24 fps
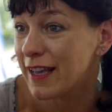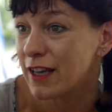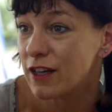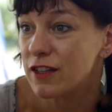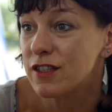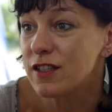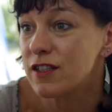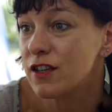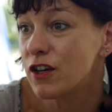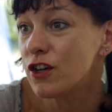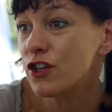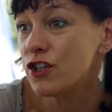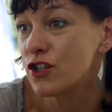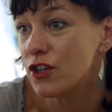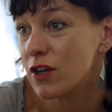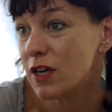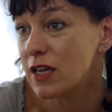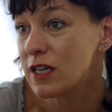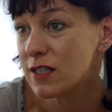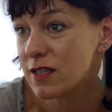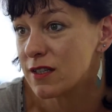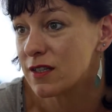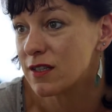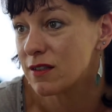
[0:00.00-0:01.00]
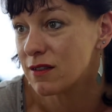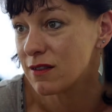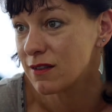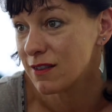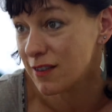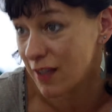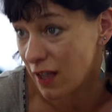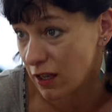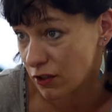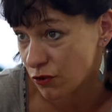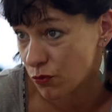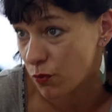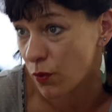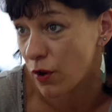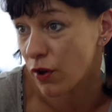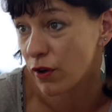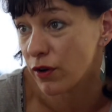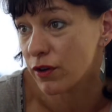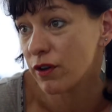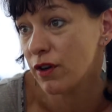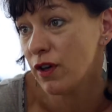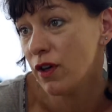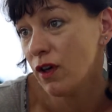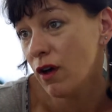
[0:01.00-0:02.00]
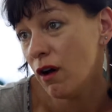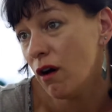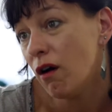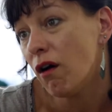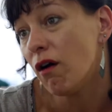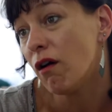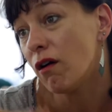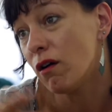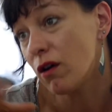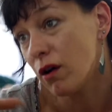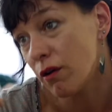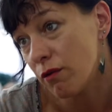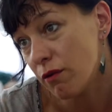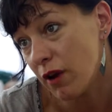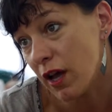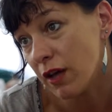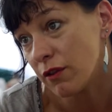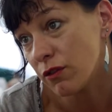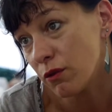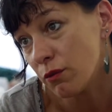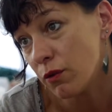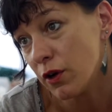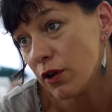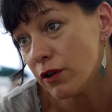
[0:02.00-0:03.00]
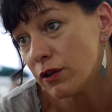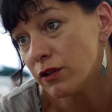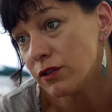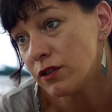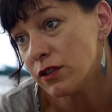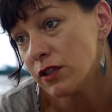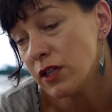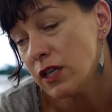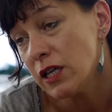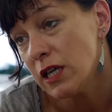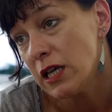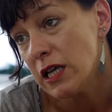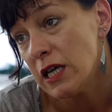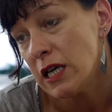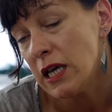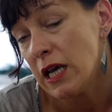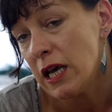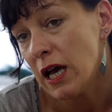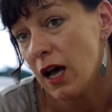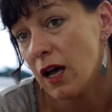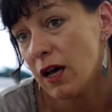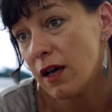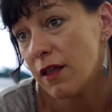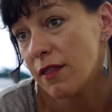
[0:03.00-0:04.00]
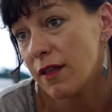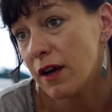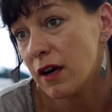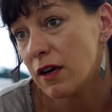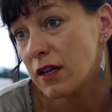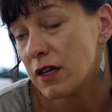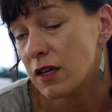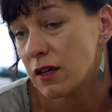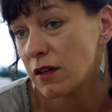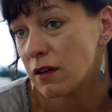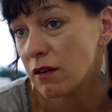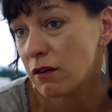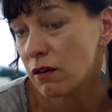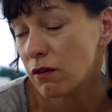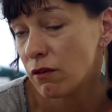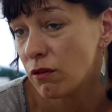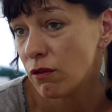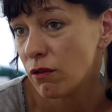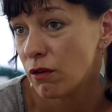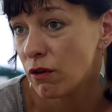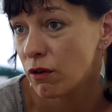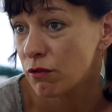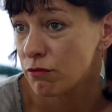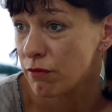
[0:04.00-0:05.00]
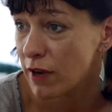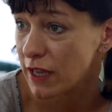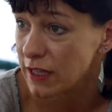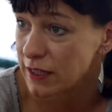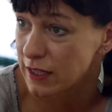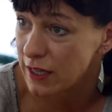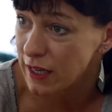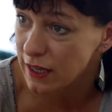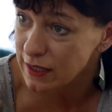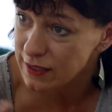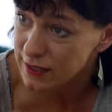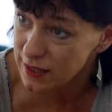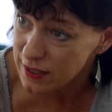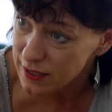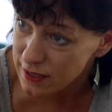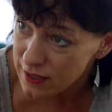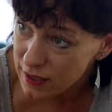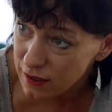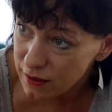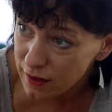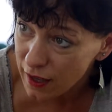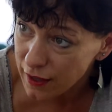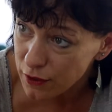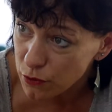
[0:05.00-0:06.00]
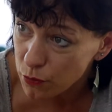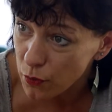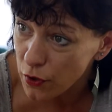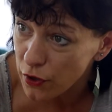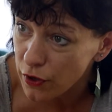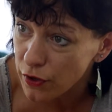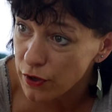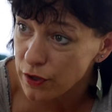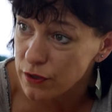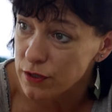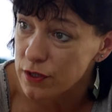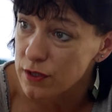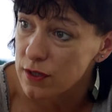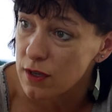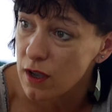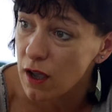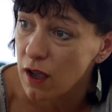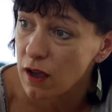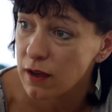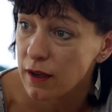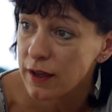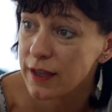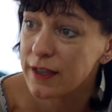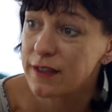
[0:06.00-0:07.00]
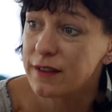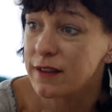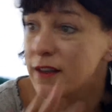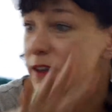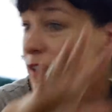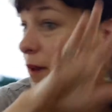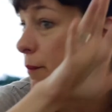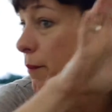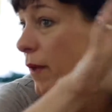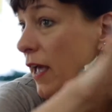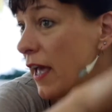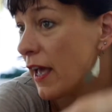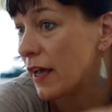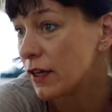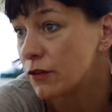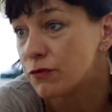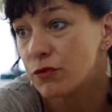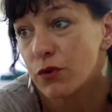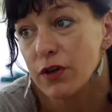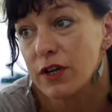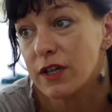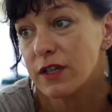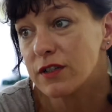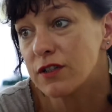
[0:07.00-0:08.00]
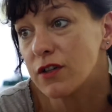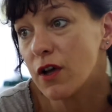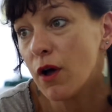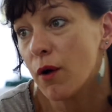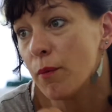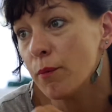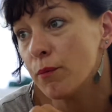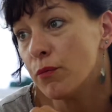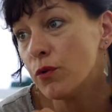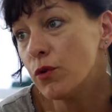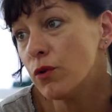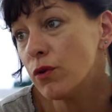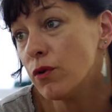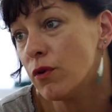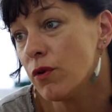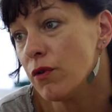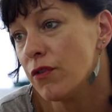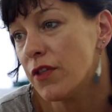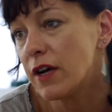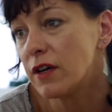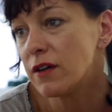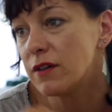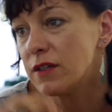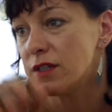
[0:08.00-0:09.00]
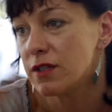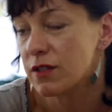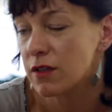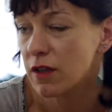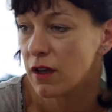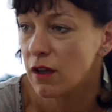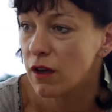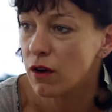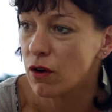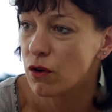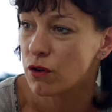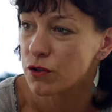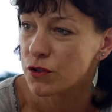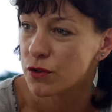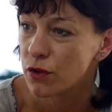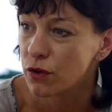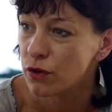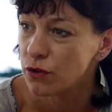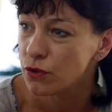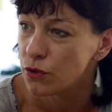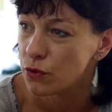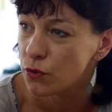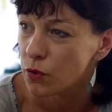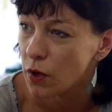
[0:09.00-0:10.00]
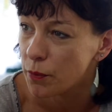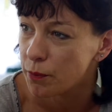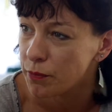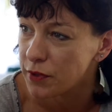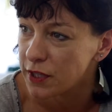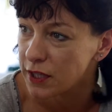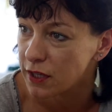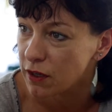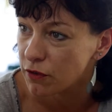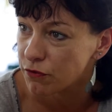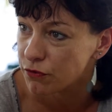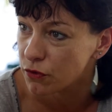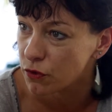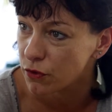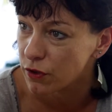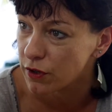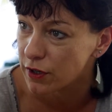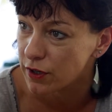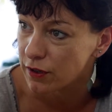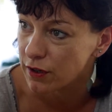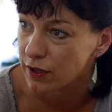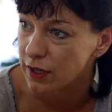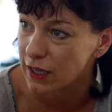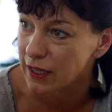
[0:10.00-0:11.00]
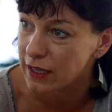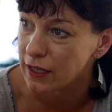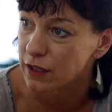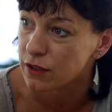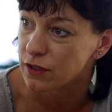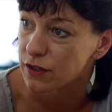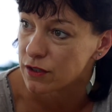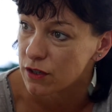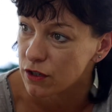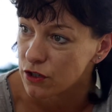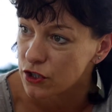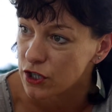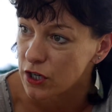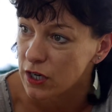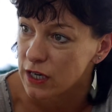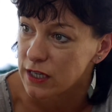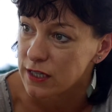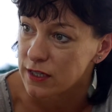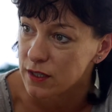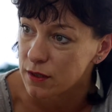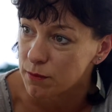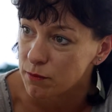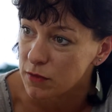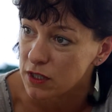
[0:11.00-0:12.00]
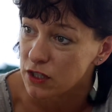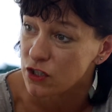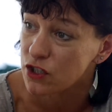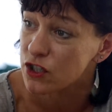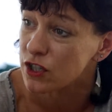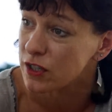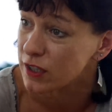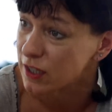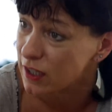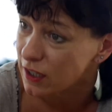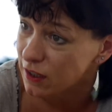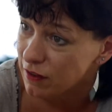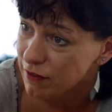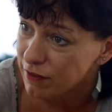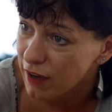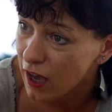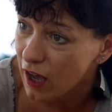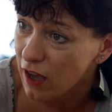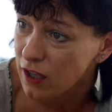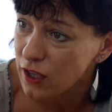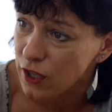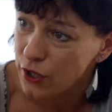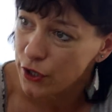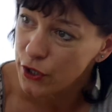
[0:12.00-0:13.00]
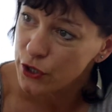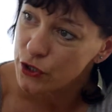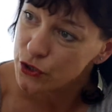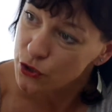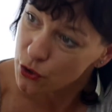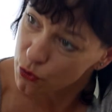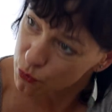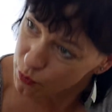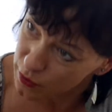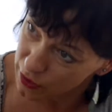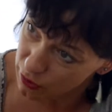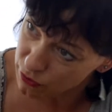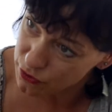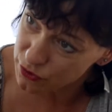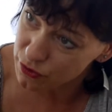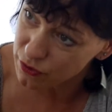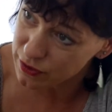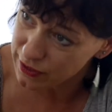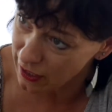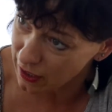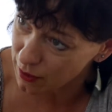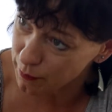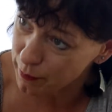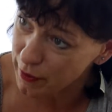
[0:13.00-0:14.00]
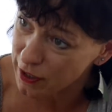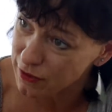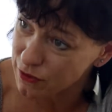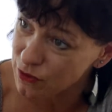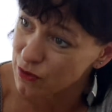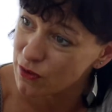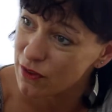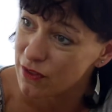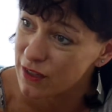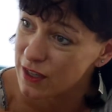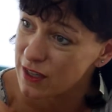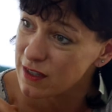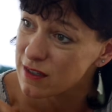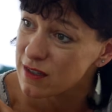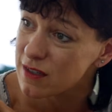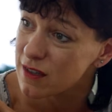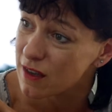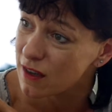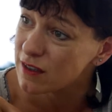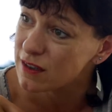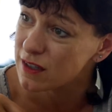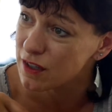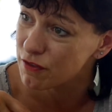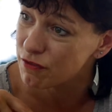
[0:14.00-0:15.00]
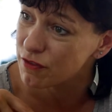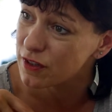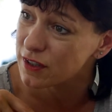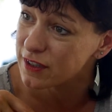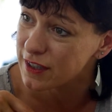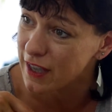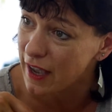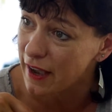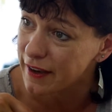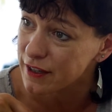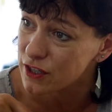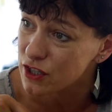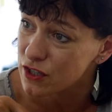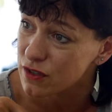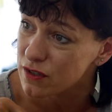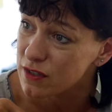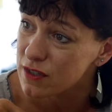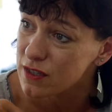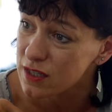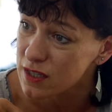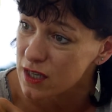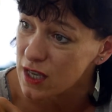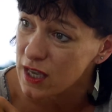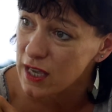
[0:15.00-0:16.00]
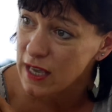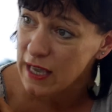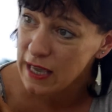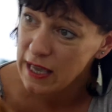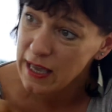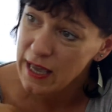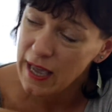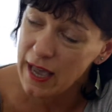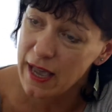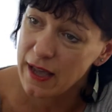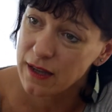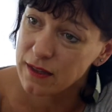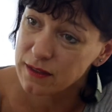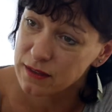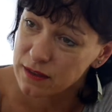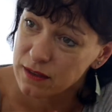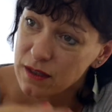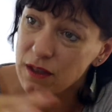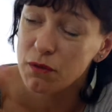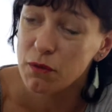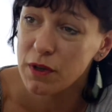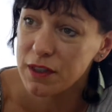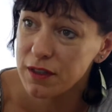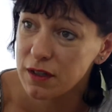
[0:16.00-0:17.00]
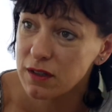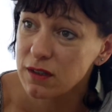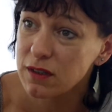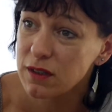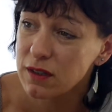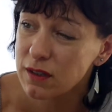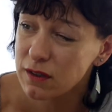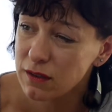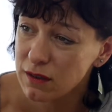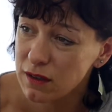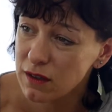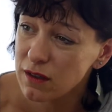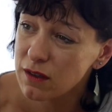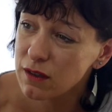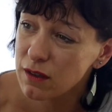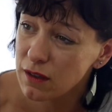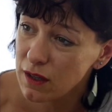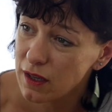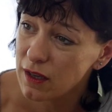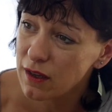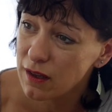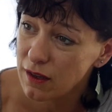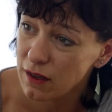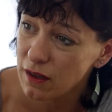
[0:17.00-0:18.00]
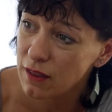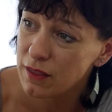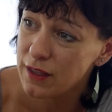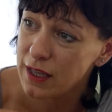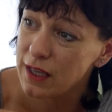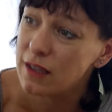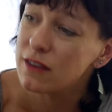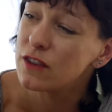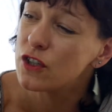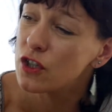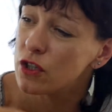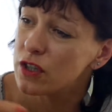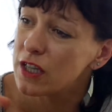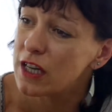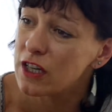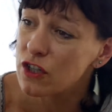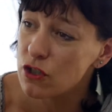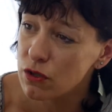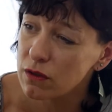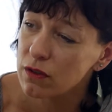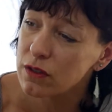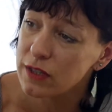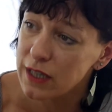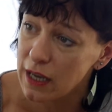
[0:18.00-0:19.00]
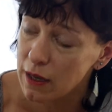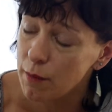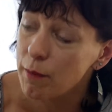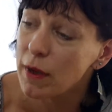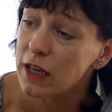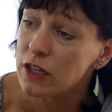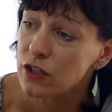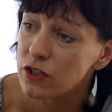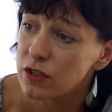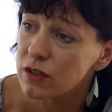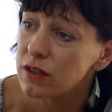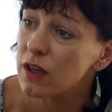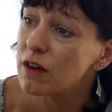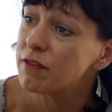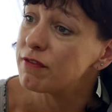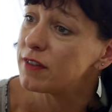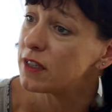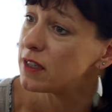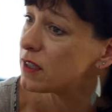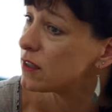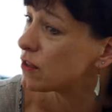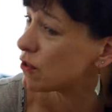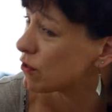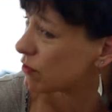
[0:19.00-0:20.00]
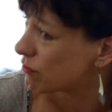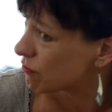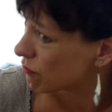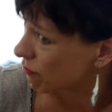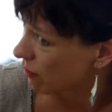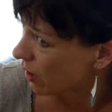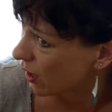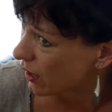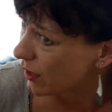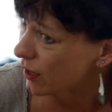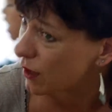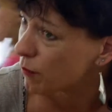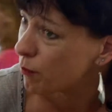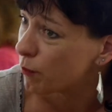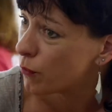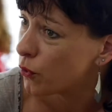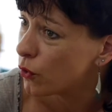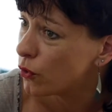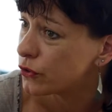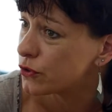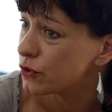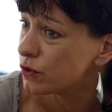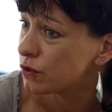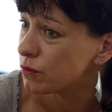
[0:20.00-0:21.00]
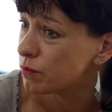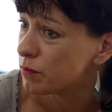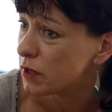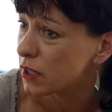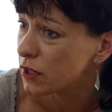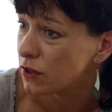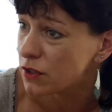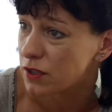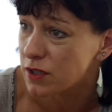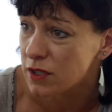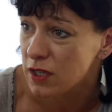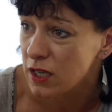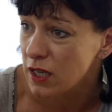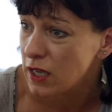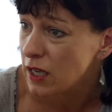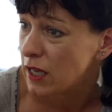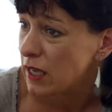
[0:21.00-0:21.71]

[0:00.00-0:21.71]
eco-socialist network all around the world. There are already existing networks in Quebec, for example. There is also a new appeal for eco-socialism in Geneva. So we also take part of these different actions, and we think the international dimension of it is really important, because